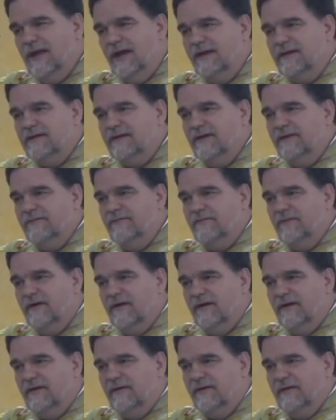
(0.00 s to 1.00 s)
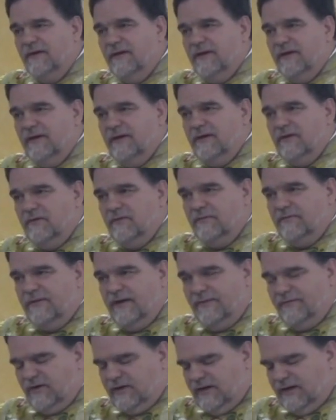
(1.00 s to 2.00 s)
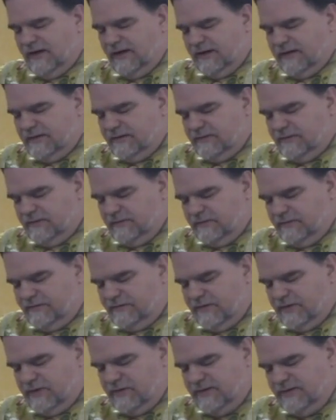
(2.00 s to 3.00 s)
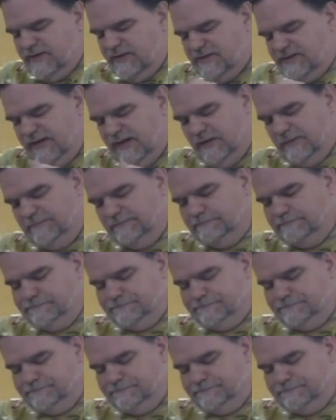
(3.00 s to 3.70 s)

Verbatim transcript: at uh, uh, you know, five o'clock to finish things out.